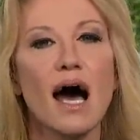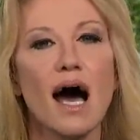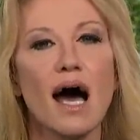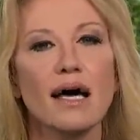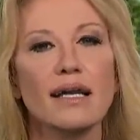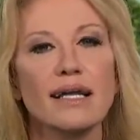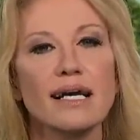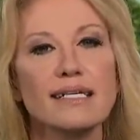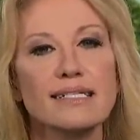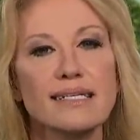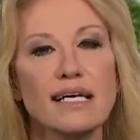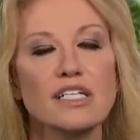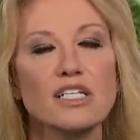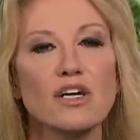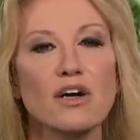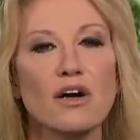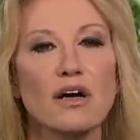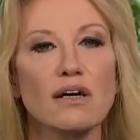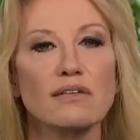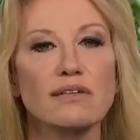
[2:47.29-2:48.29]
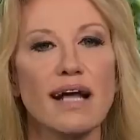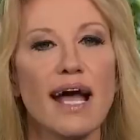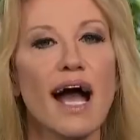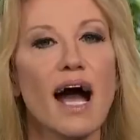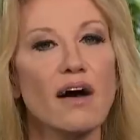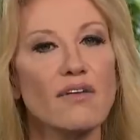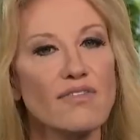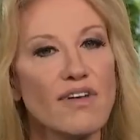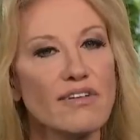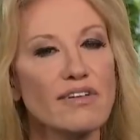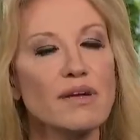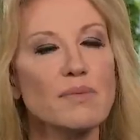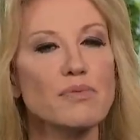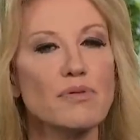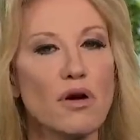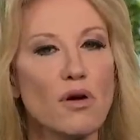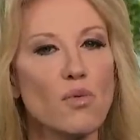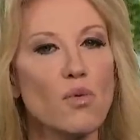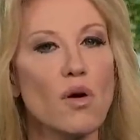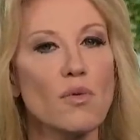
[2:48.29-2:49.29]
And I said to her, how very
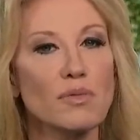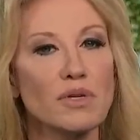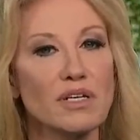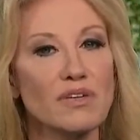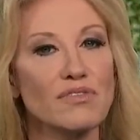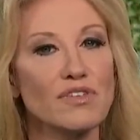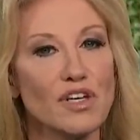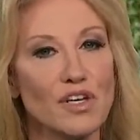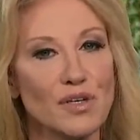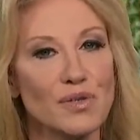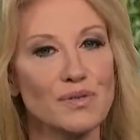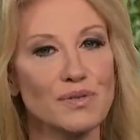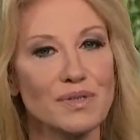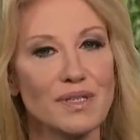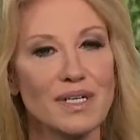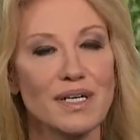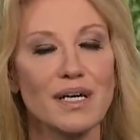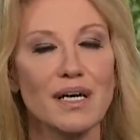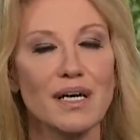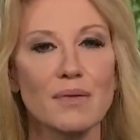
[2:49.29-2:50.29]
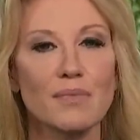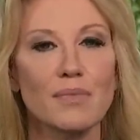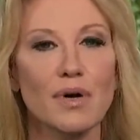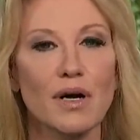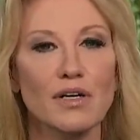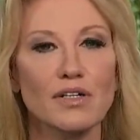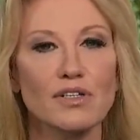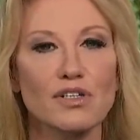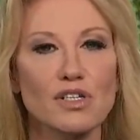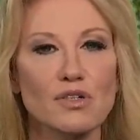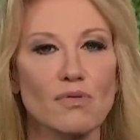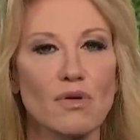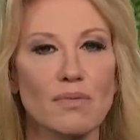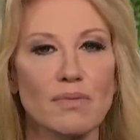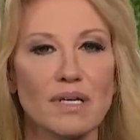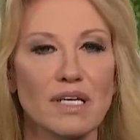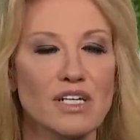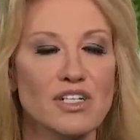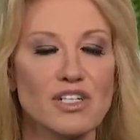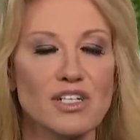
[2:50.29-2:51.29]
pro-woman of you, per usual,
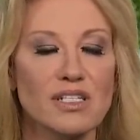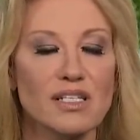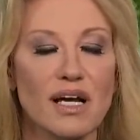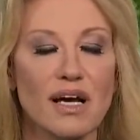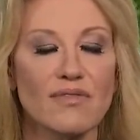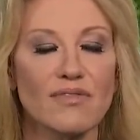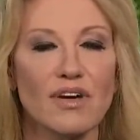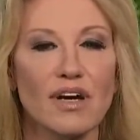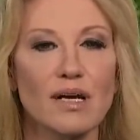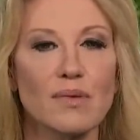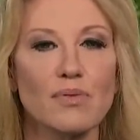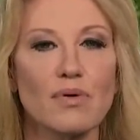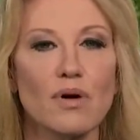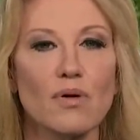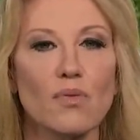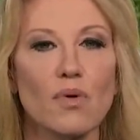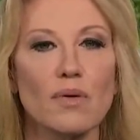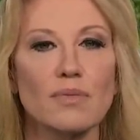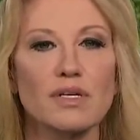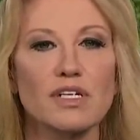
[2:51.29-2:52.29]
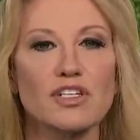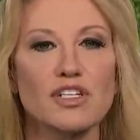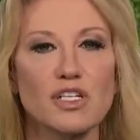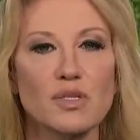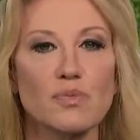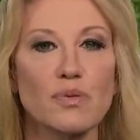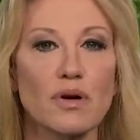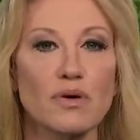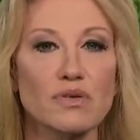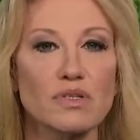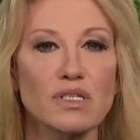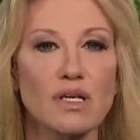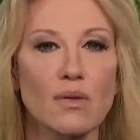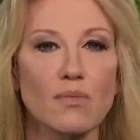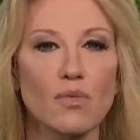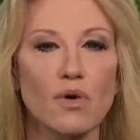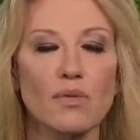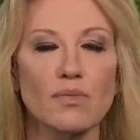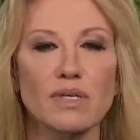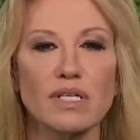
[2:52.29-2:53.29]
because she's not very pro-woman. She's pro
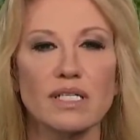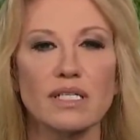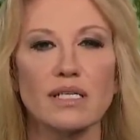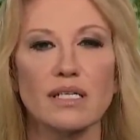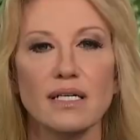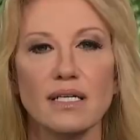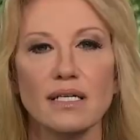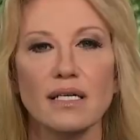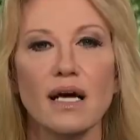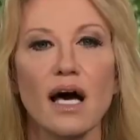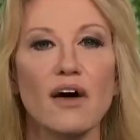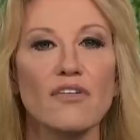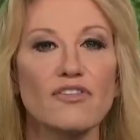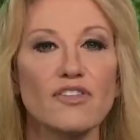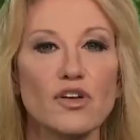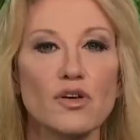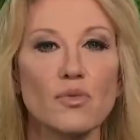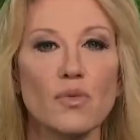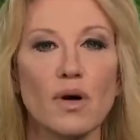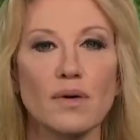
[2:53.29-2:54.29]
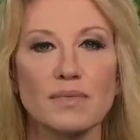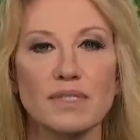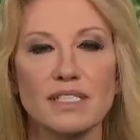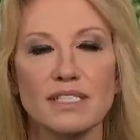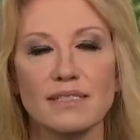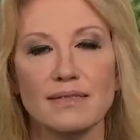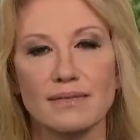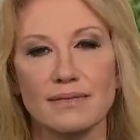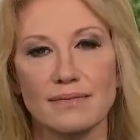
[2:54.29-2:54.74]
some woman, a few women.